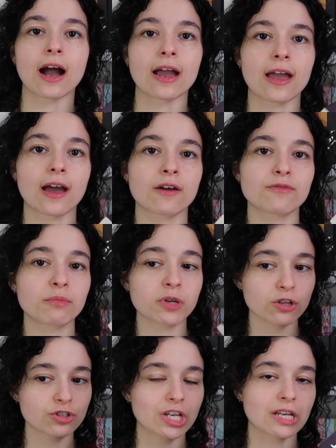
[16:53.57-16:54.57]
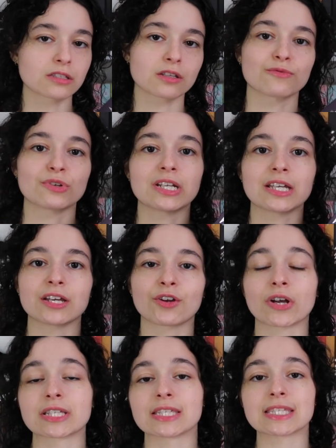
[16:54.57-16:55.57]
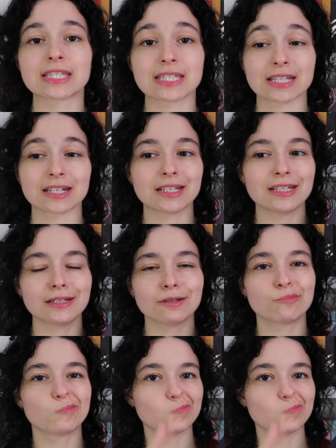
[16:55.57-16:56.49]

I have a bigger chance of reading Crescent City